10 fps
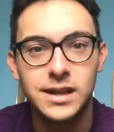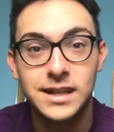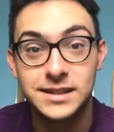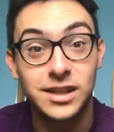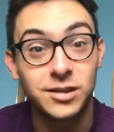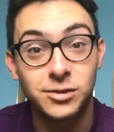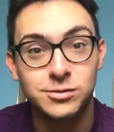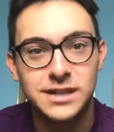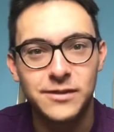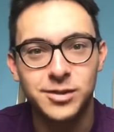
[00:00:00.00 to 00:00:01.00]
he's going to
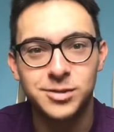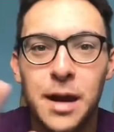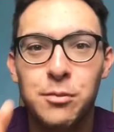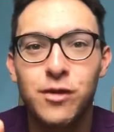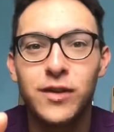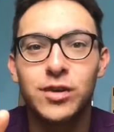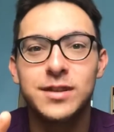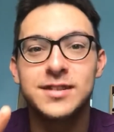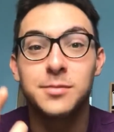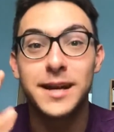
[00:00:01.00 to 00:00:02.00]
cause havoc. Now moving
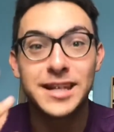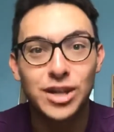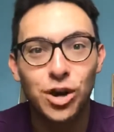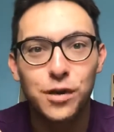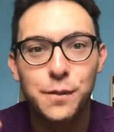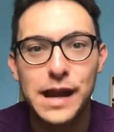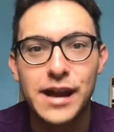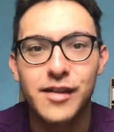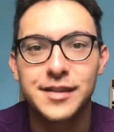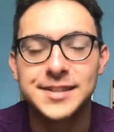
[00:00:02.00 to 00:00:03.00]
on to my young
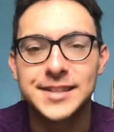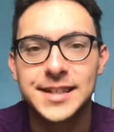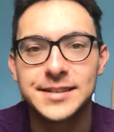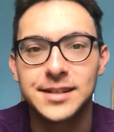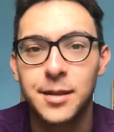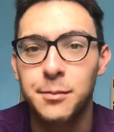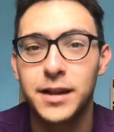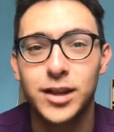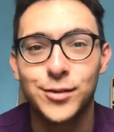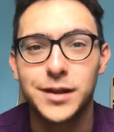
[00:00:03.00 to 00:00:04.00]
player of the season. I'm
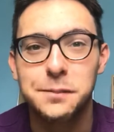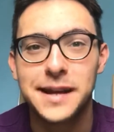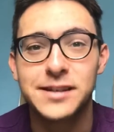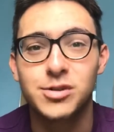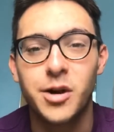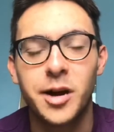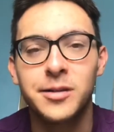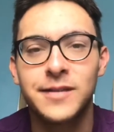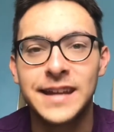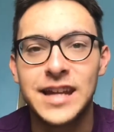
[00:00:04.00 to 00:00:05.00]
including players who are
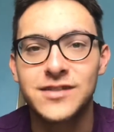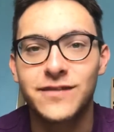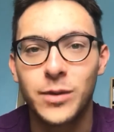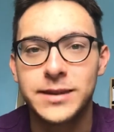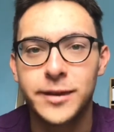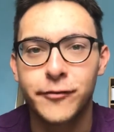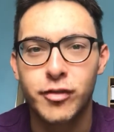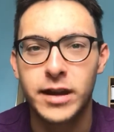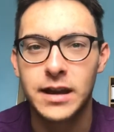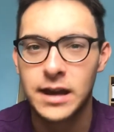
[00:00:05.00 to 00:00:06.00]
under the age of
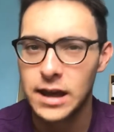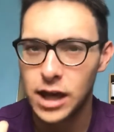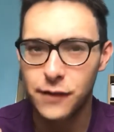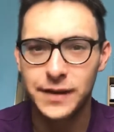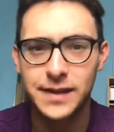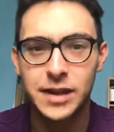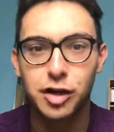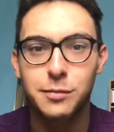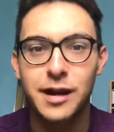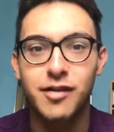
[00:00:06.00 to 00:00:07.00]
23. And I think the
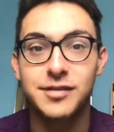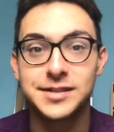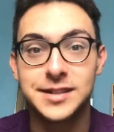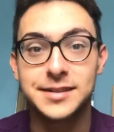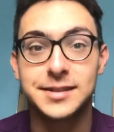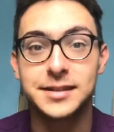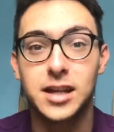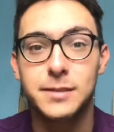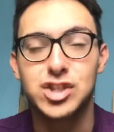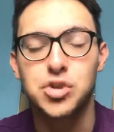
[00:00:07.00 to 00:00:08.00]
young player of the season is
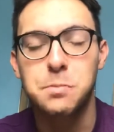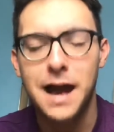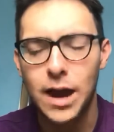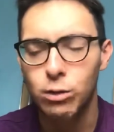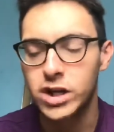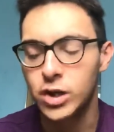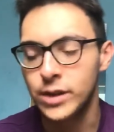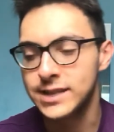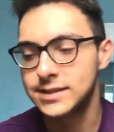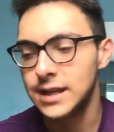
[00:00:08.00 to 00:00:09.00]
going to be Jamal
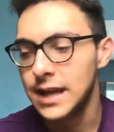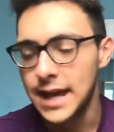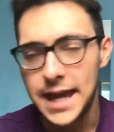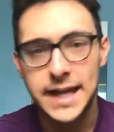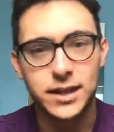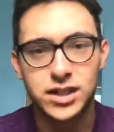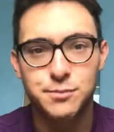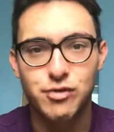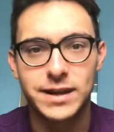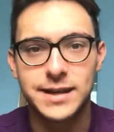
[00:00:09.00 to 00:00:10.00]
Lewis. He looks
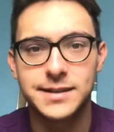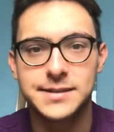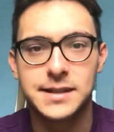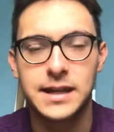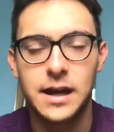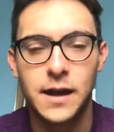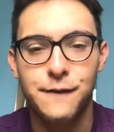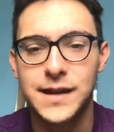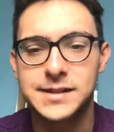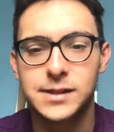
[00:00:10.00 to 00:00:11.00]
brilliant, doesn't he?
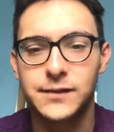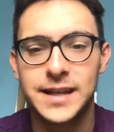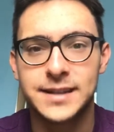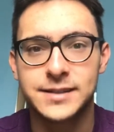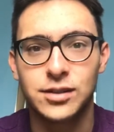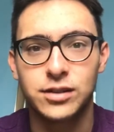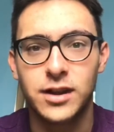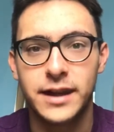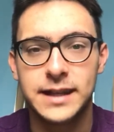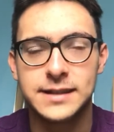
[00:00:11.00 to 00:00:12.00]
Offensively, he's looked
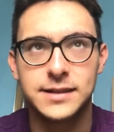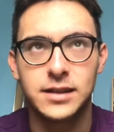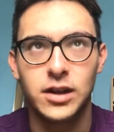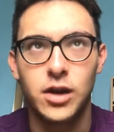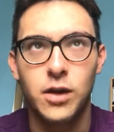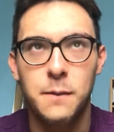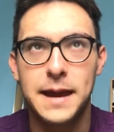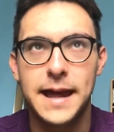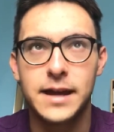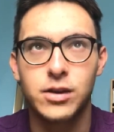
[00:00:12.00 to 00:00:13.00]
like he's, you know, a
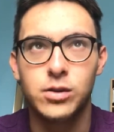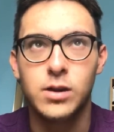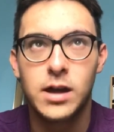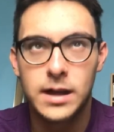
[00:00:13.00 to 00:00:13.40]
player who